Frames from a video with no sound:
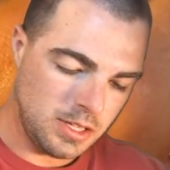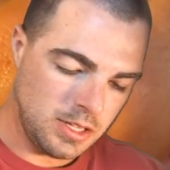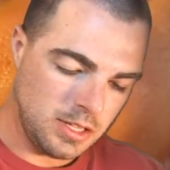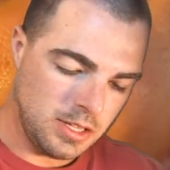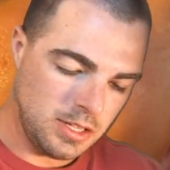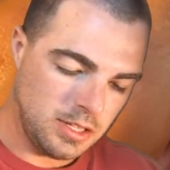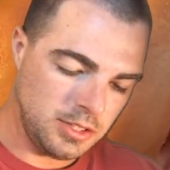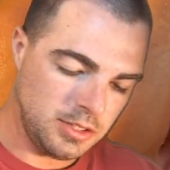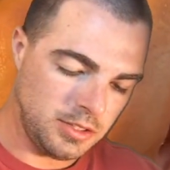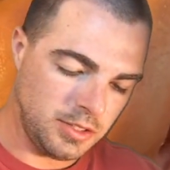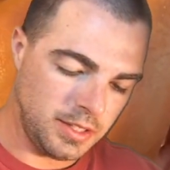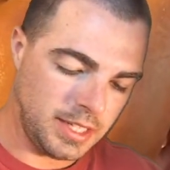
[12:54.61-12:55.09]

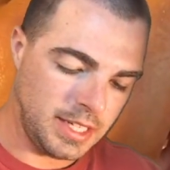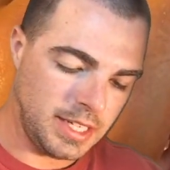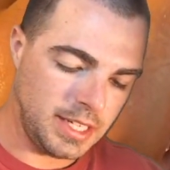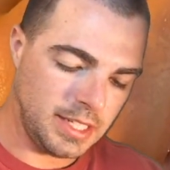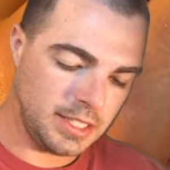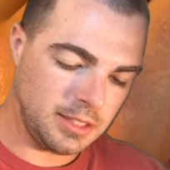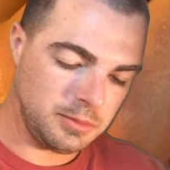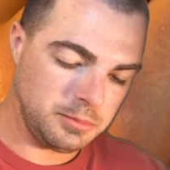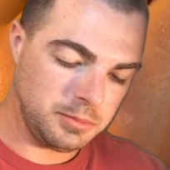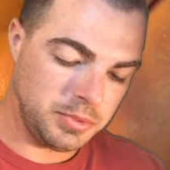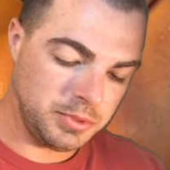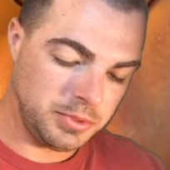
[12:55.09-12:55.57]
so I can't
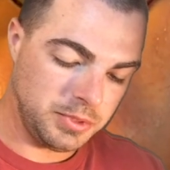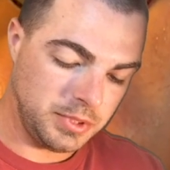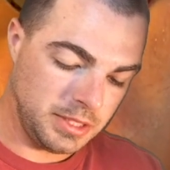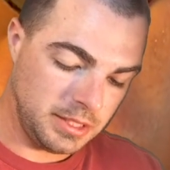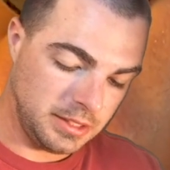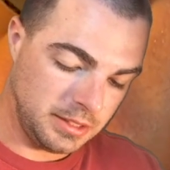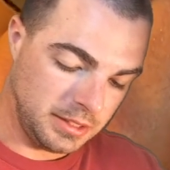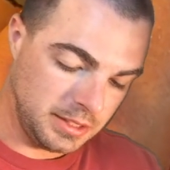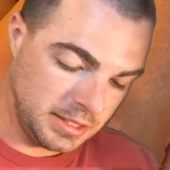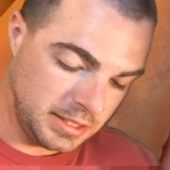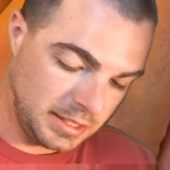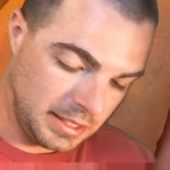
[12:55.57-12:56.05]

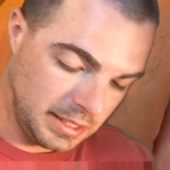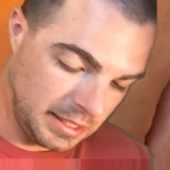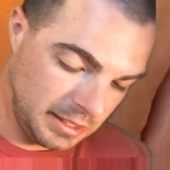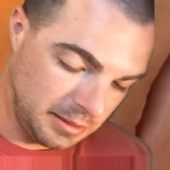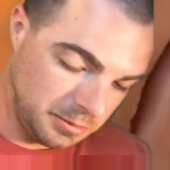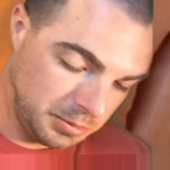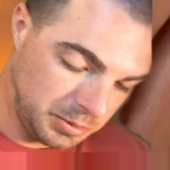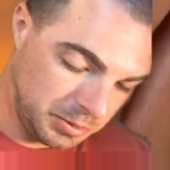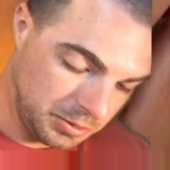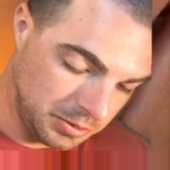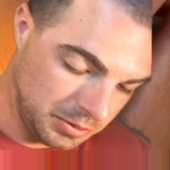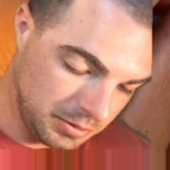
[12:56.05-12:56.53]
completely say I
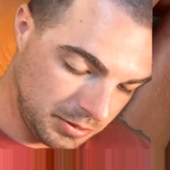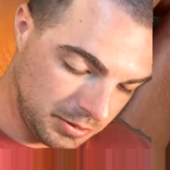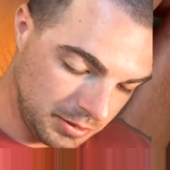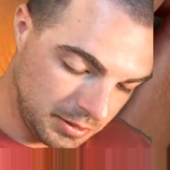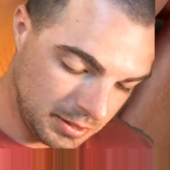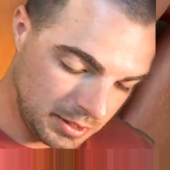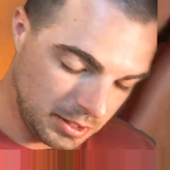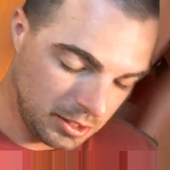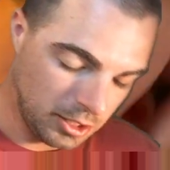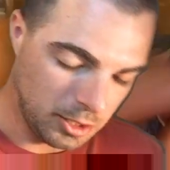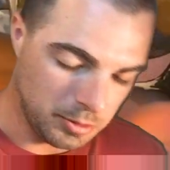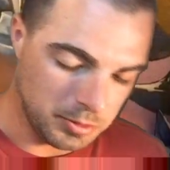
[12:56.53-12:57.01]
pulled
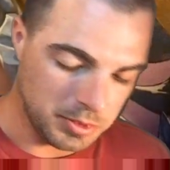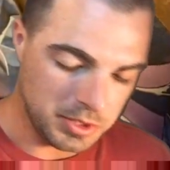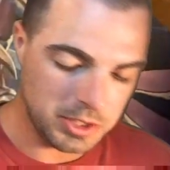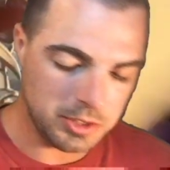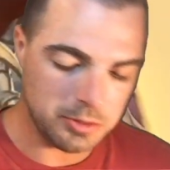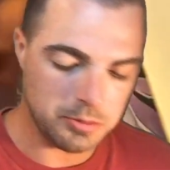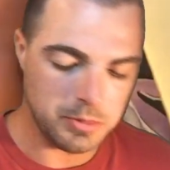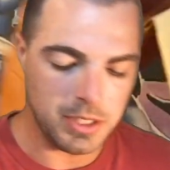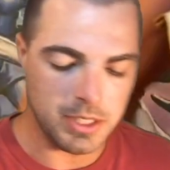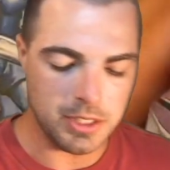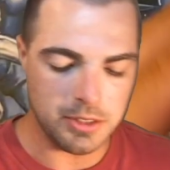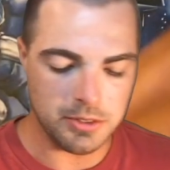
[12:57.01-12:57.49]
garbage
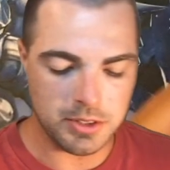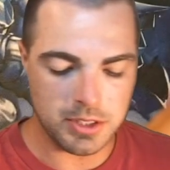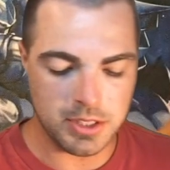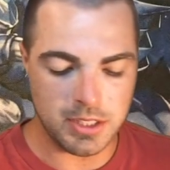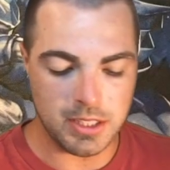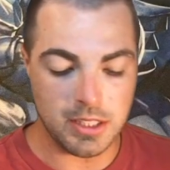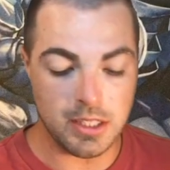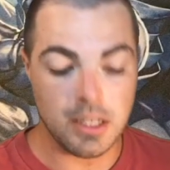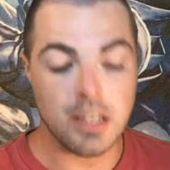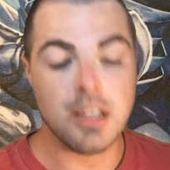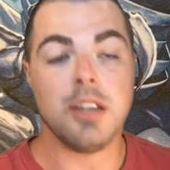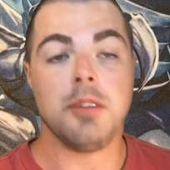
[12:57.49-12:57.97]
from
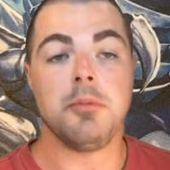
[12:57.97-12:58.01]
IOC,